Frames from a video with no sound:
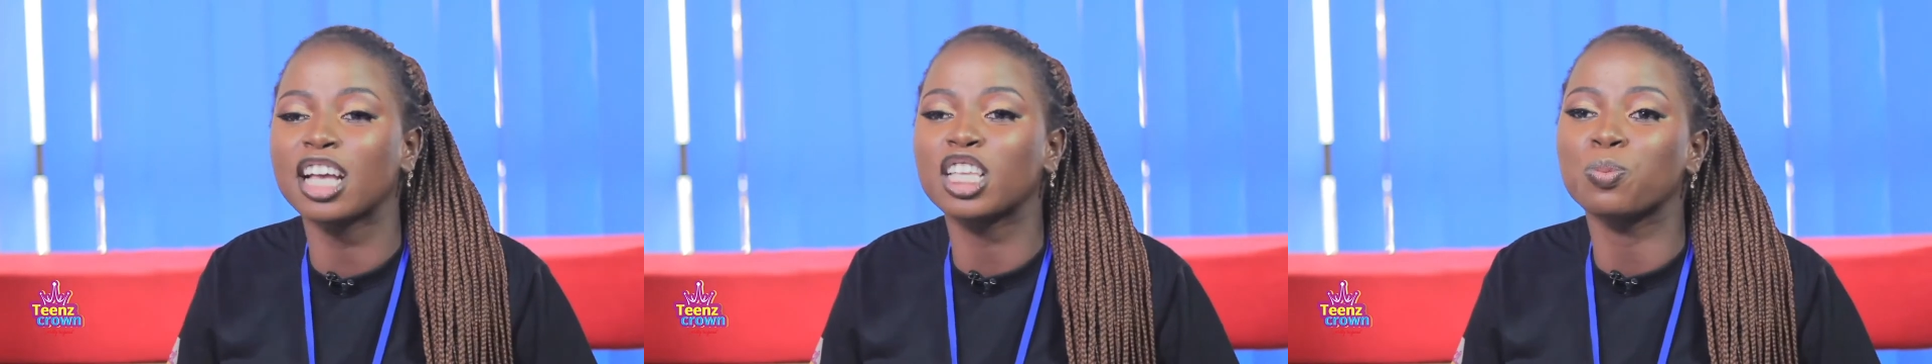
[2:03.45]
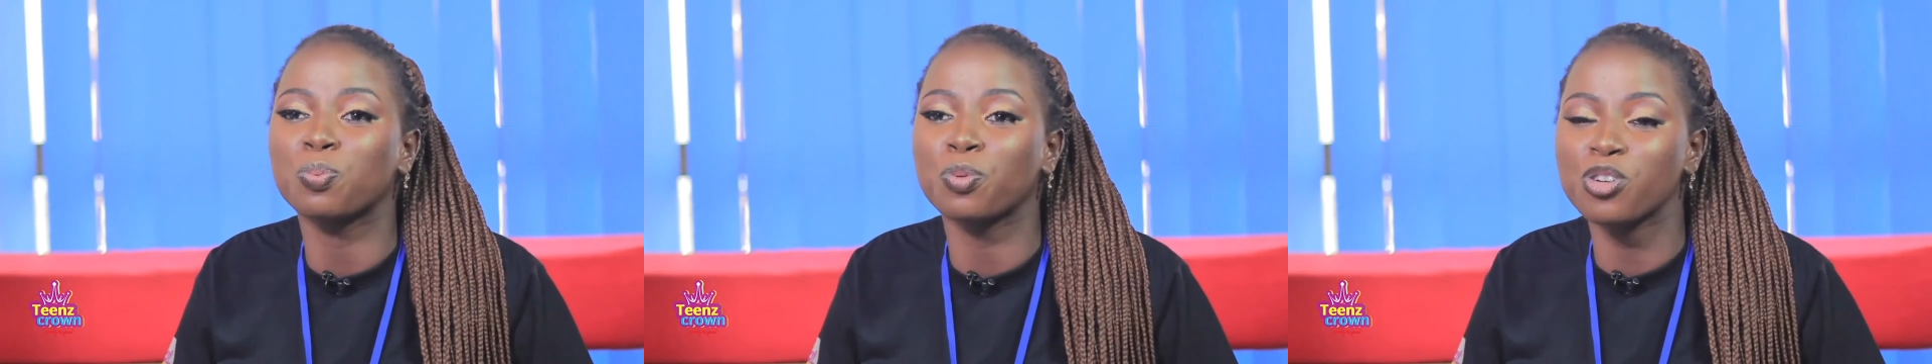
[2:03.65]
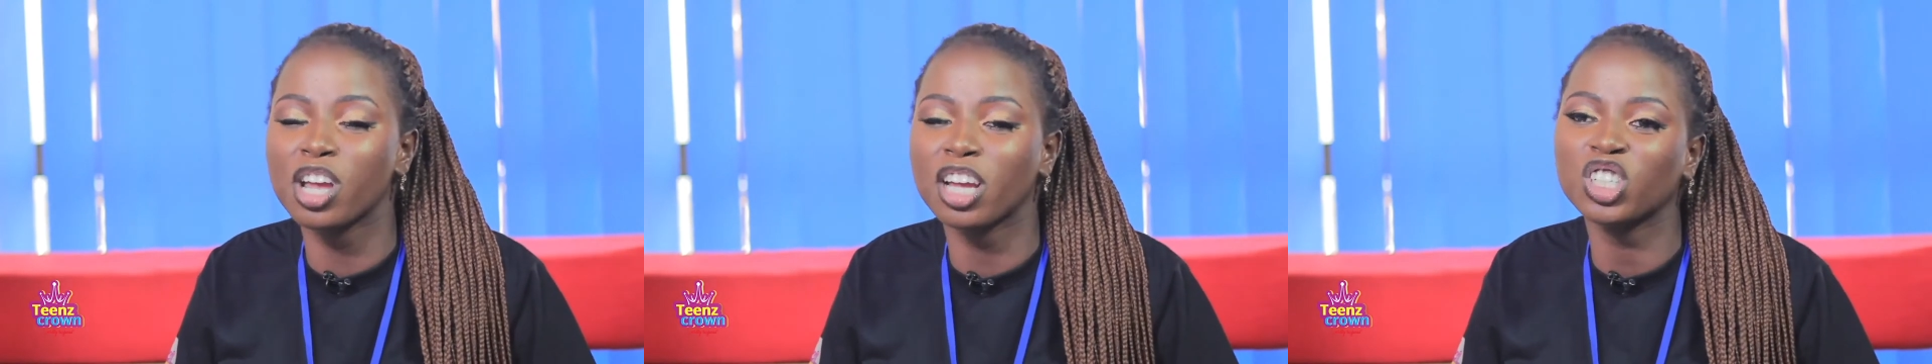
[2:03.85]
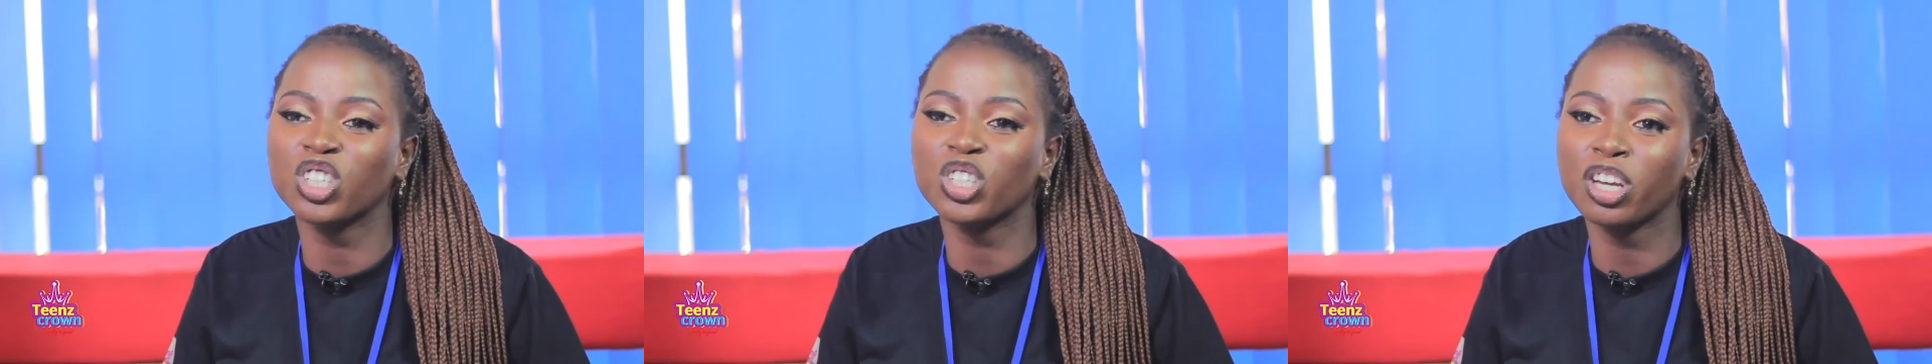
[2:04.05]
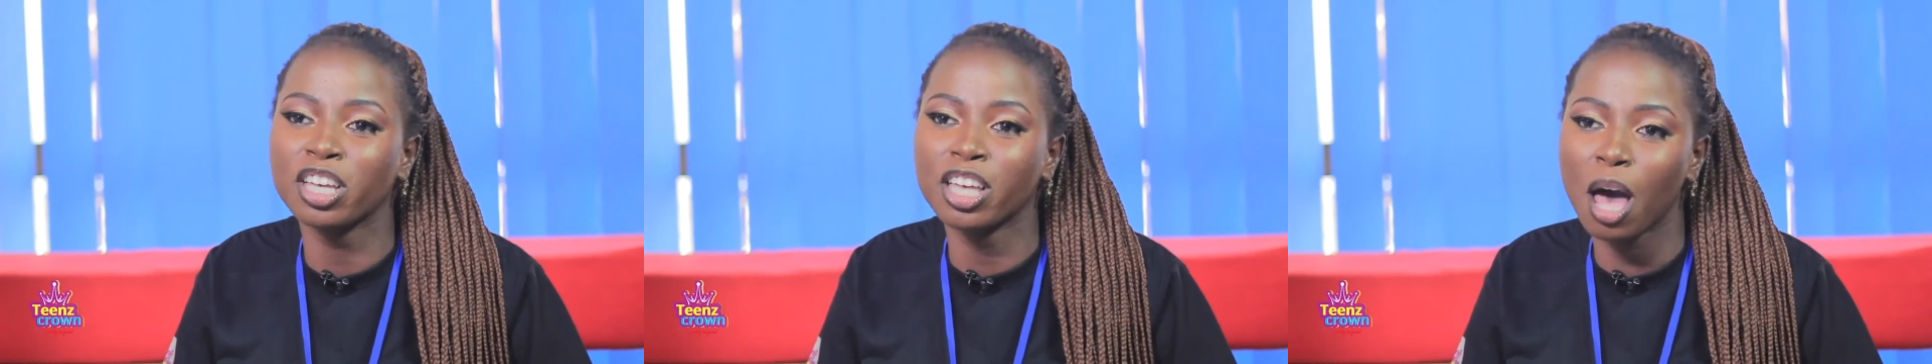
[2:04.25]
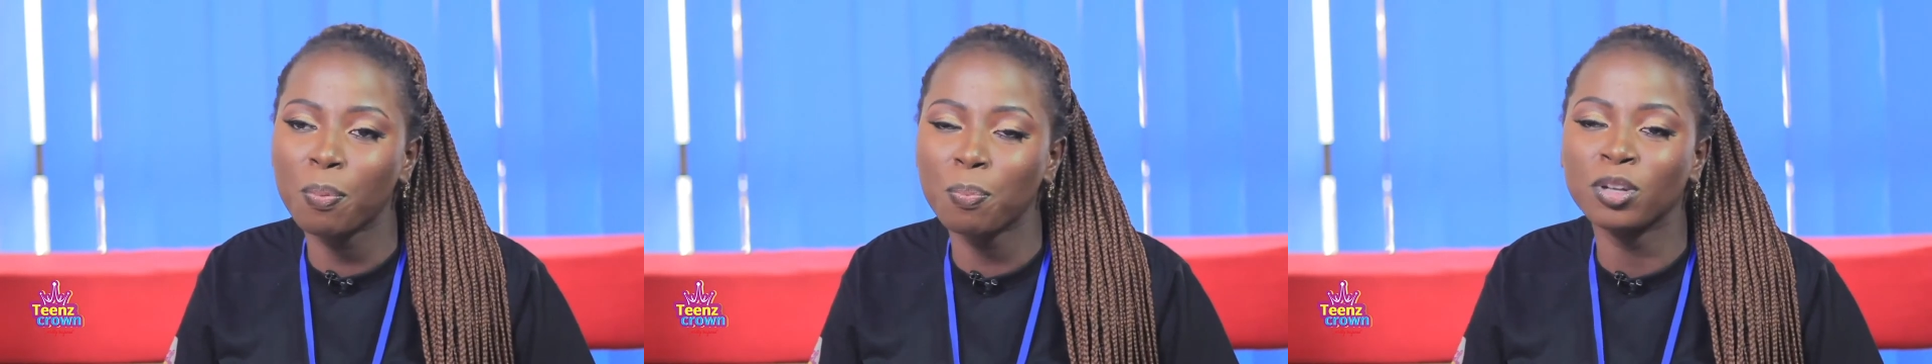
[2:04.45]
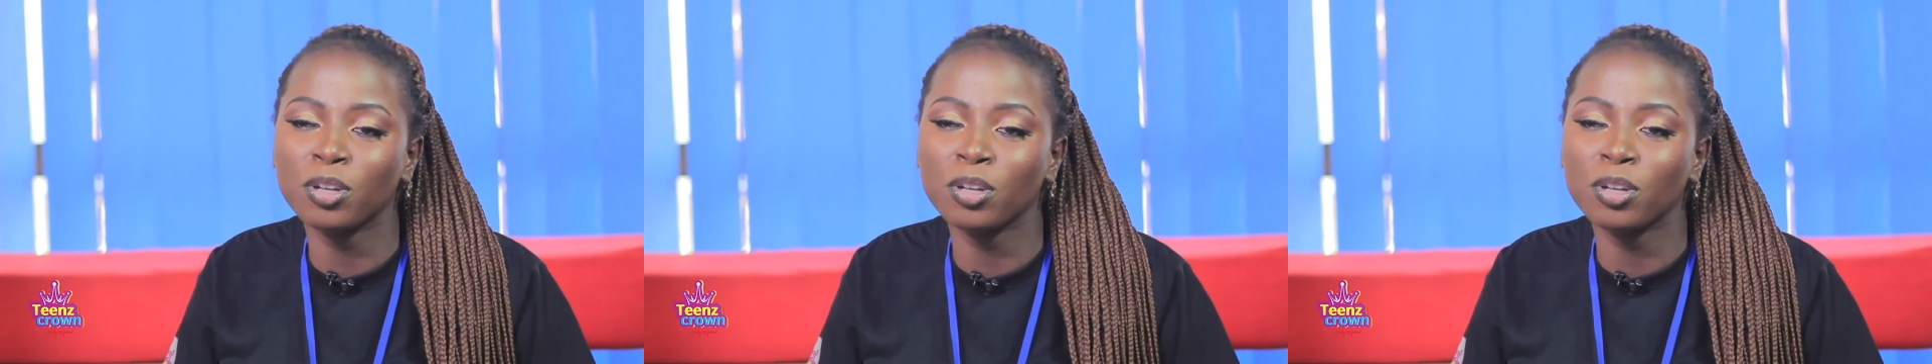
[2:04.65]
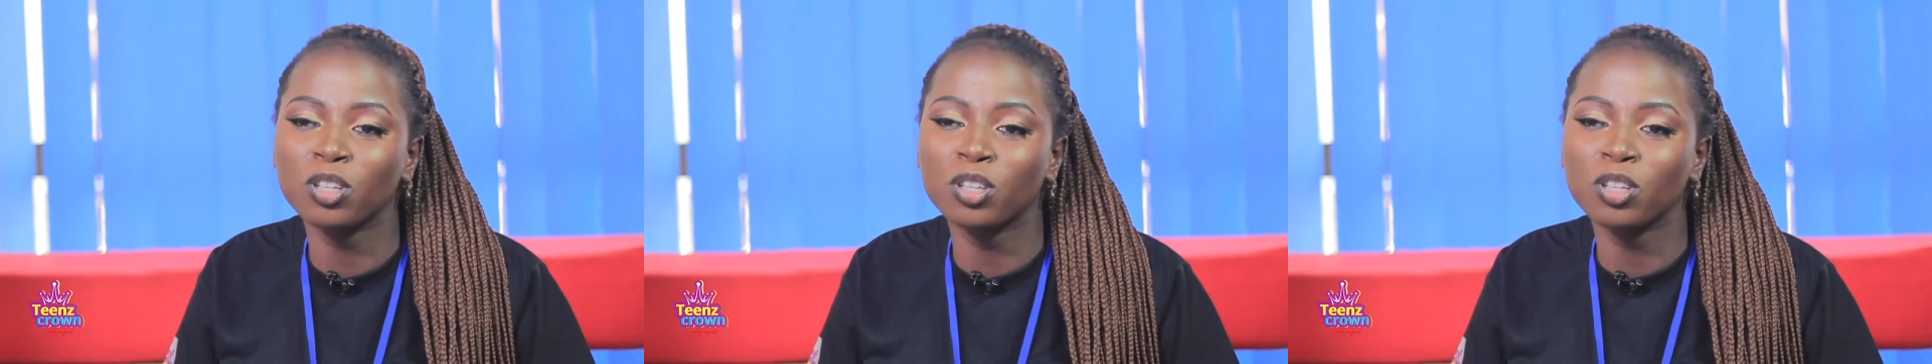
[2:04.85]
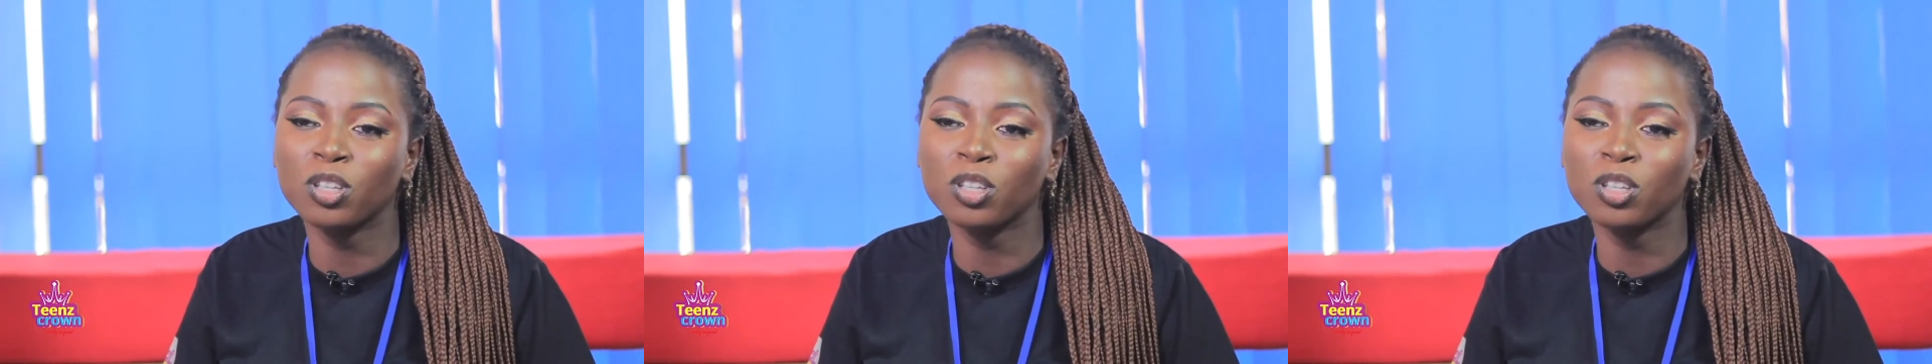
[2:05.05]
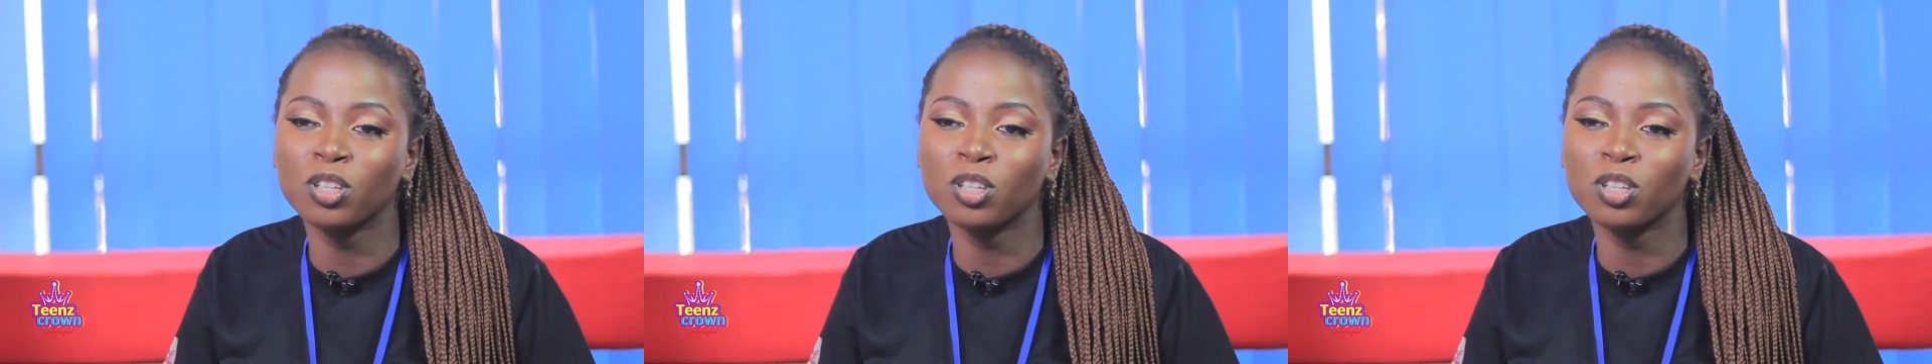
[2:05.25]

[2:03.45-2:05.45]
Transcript: experiential gap between youth